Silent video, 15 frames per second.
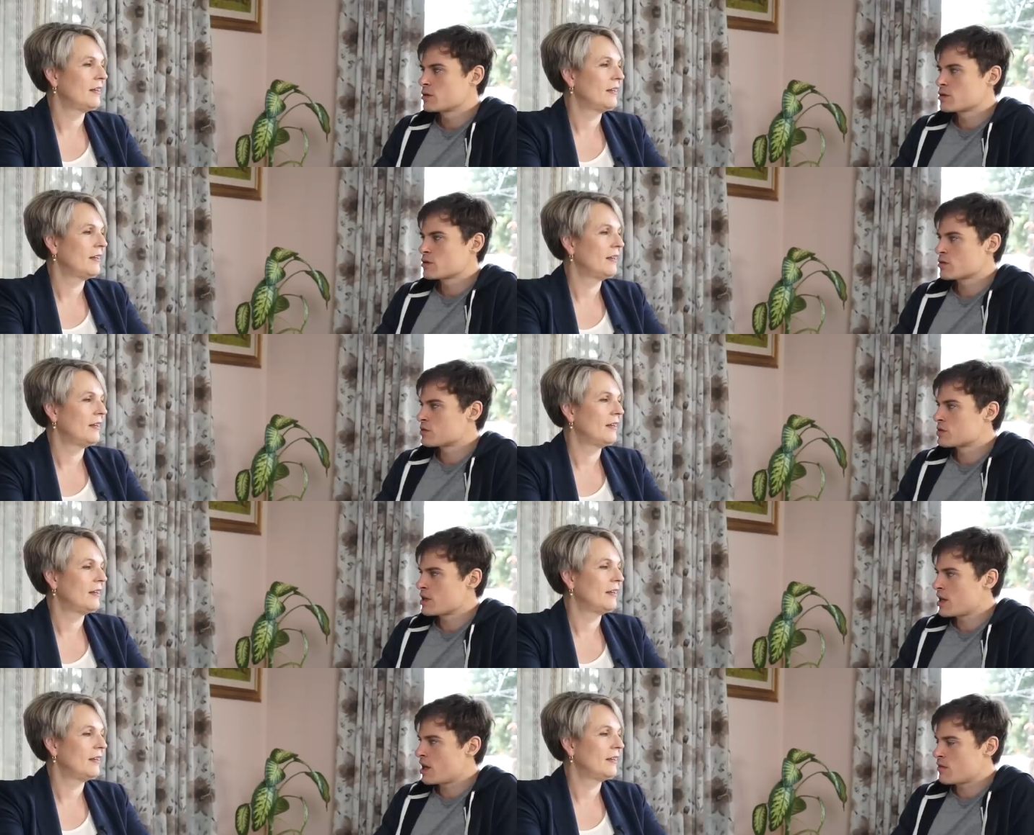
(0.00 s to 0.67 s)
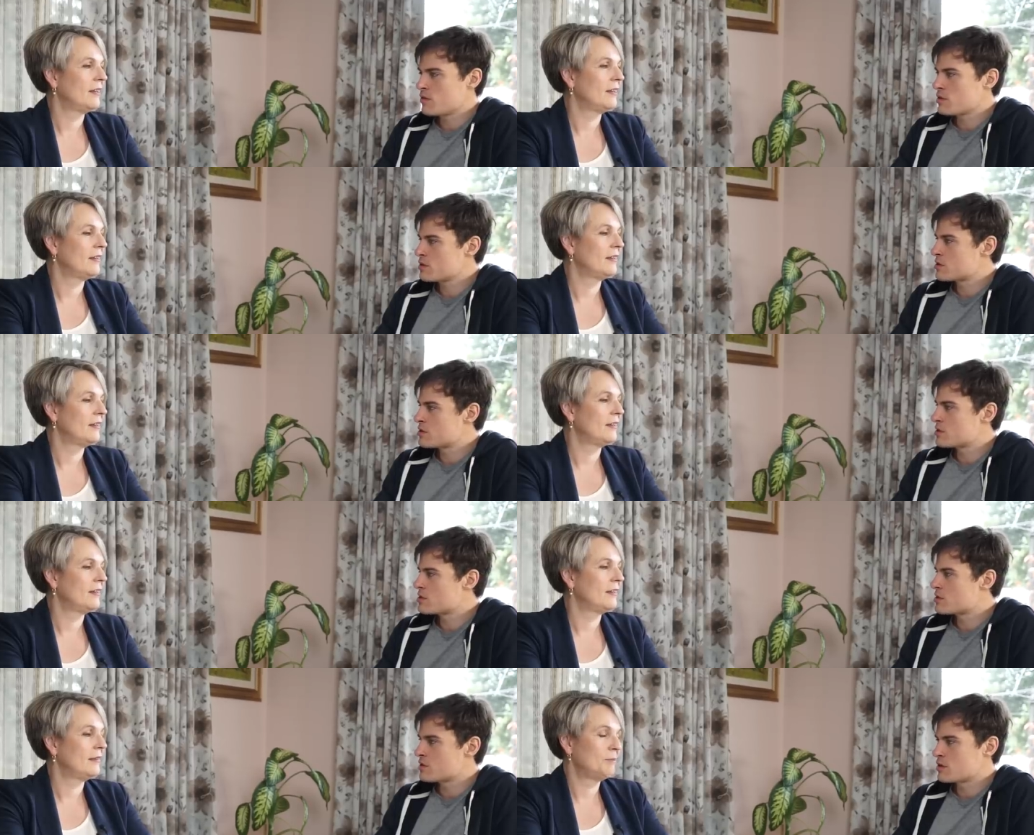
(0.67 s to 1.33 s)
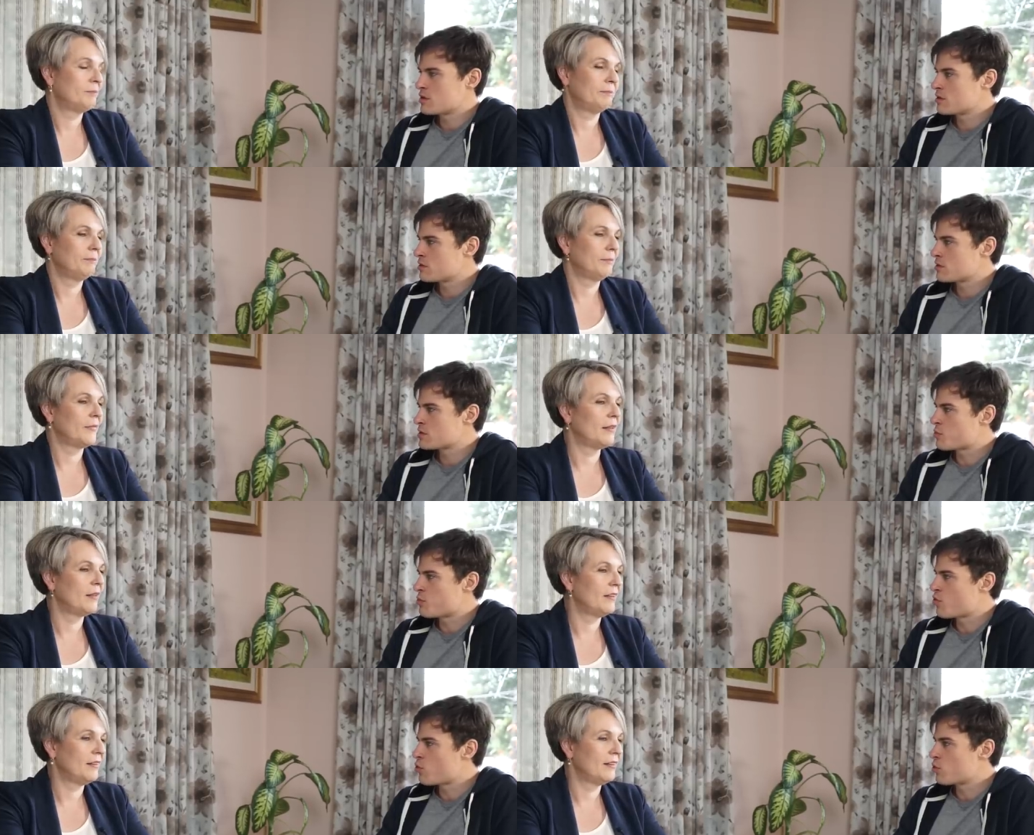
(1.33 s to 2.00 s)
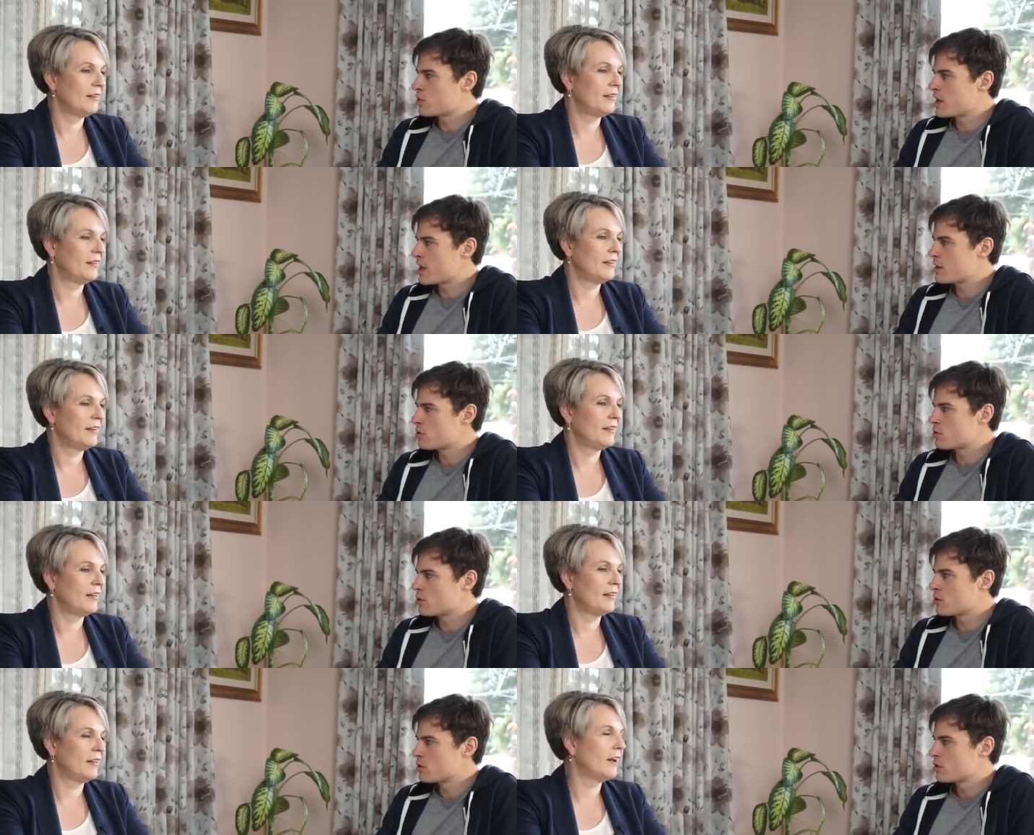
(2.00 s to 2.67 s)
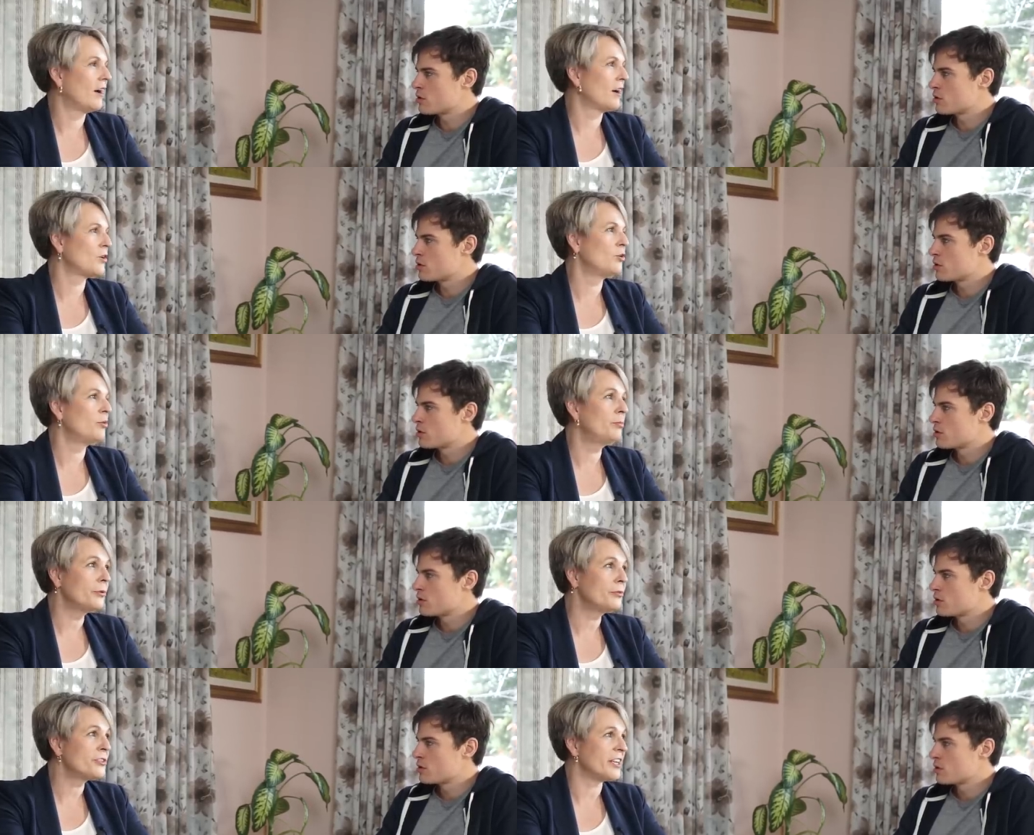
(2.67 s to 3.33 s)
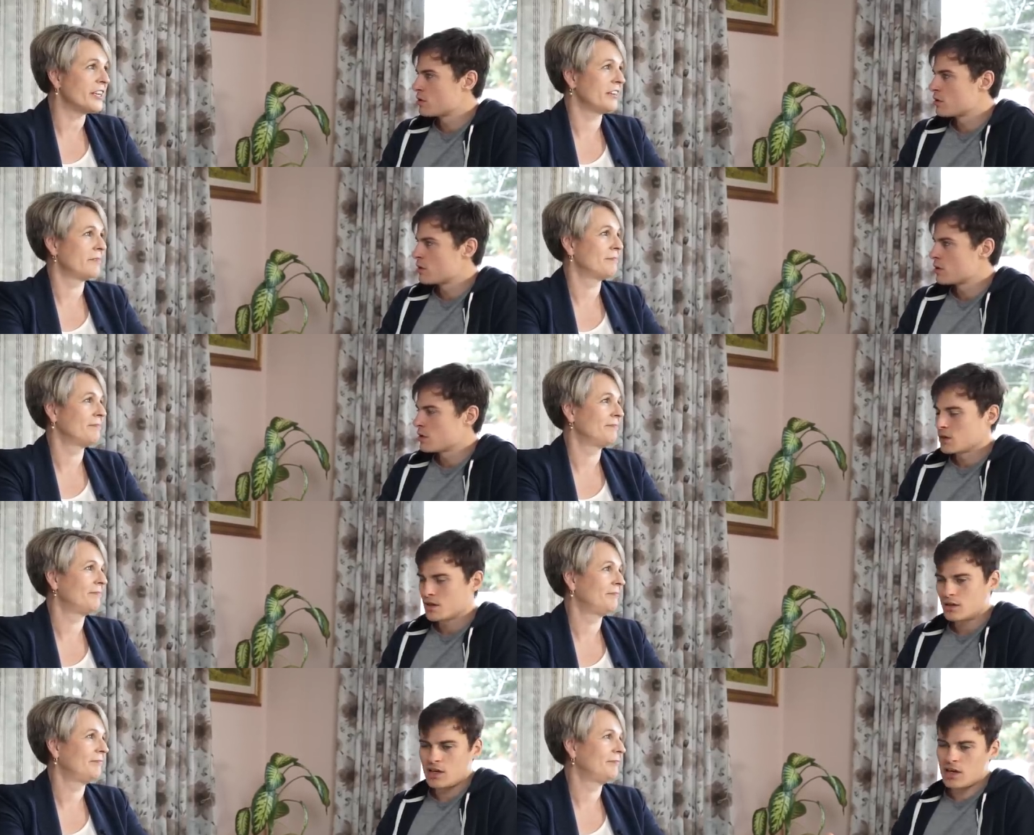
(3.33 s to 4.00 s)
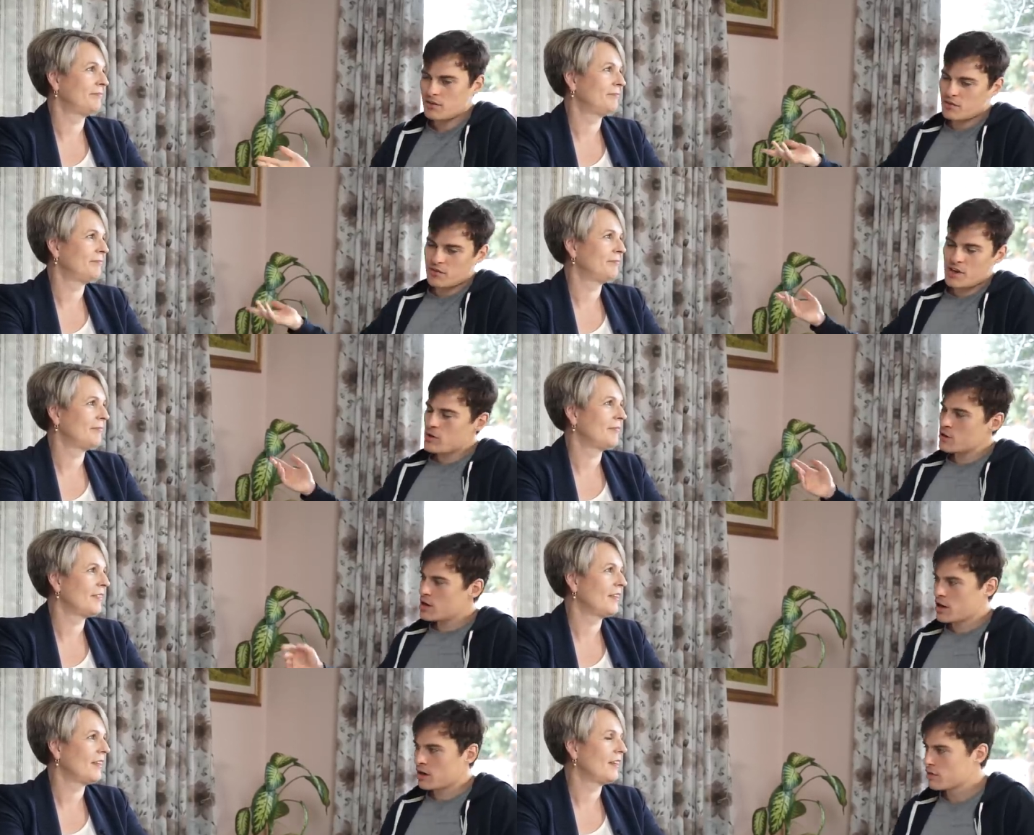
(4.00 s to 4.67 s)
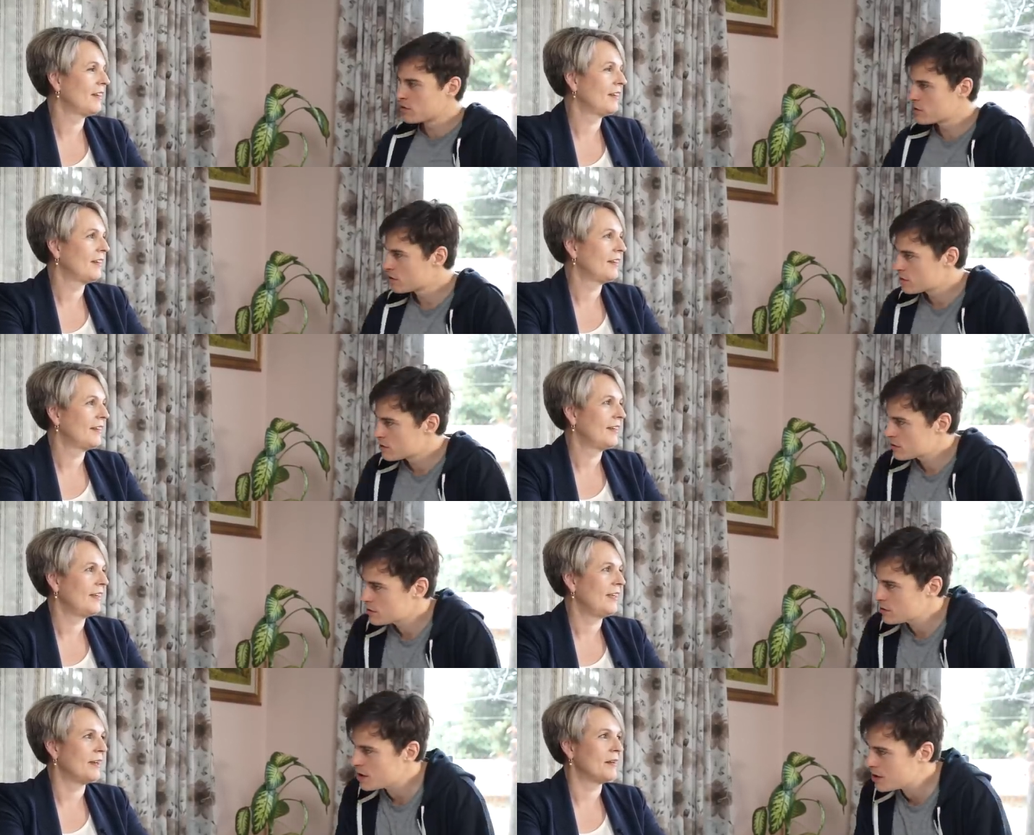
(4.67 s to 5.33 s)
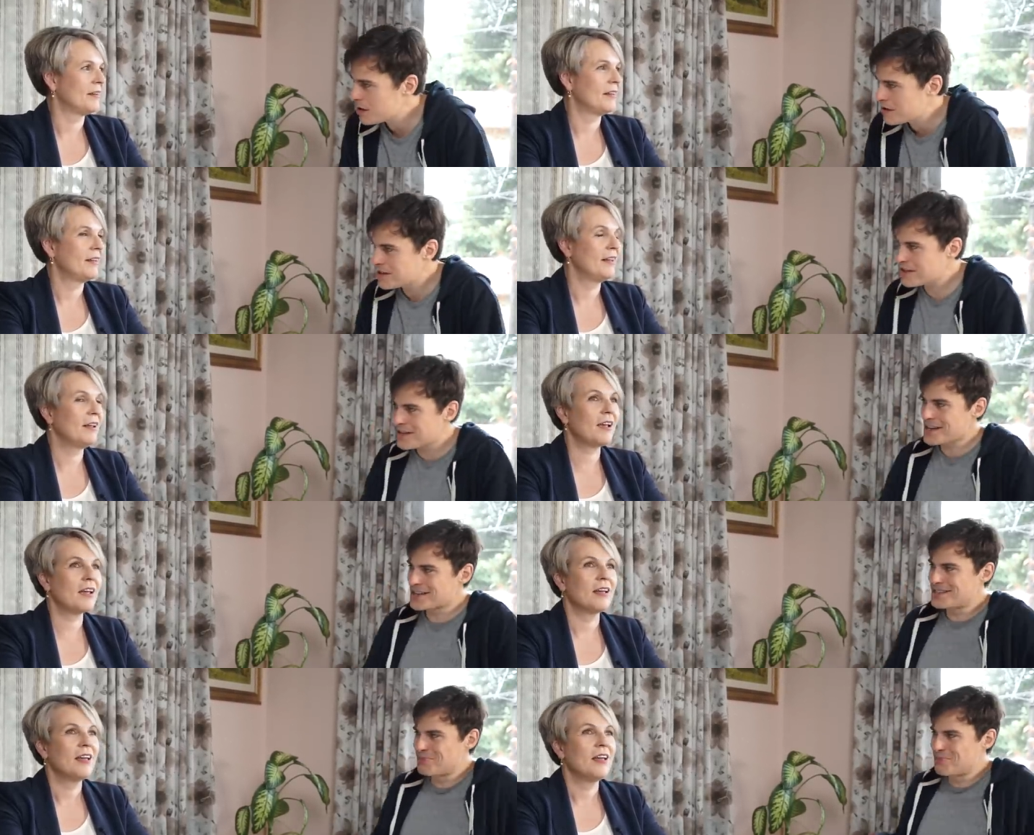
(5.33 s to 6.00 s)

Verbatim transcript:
Speaker 1: So is there evidence to support that or? I
Speaker 2: call bullshit.
Speaker 1: Yeah, fair enough. Yeah, I think that's